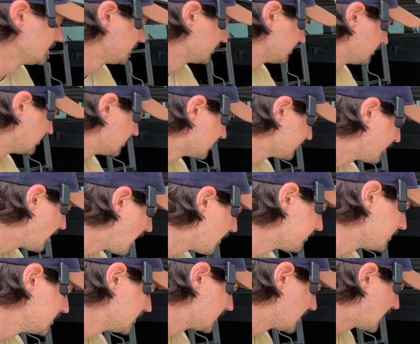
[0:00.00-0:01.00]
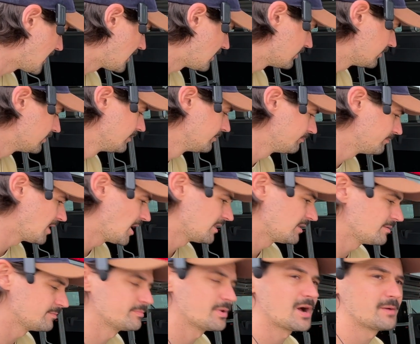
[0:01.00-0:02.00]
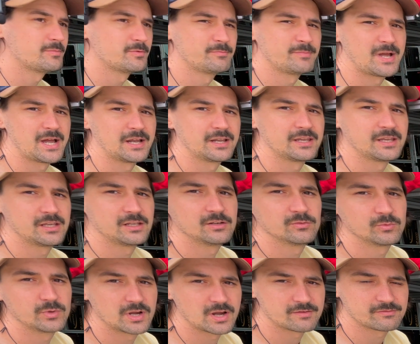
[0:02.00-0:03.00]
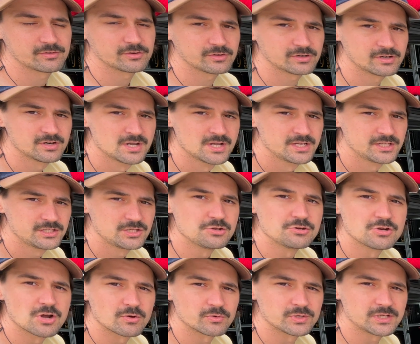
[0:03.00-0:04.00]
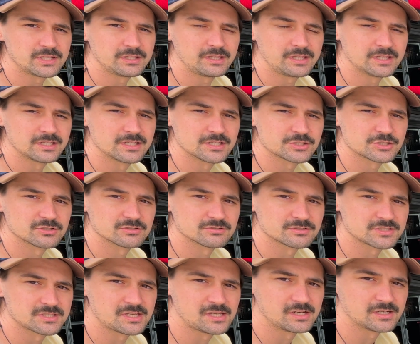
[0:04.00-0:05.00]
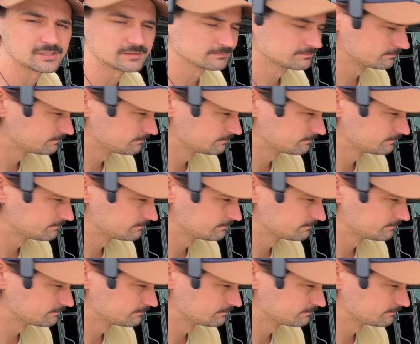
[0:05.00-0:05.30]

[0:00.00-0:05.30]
So you just pop these out and then pop them back in whenever you don't need the additional seating.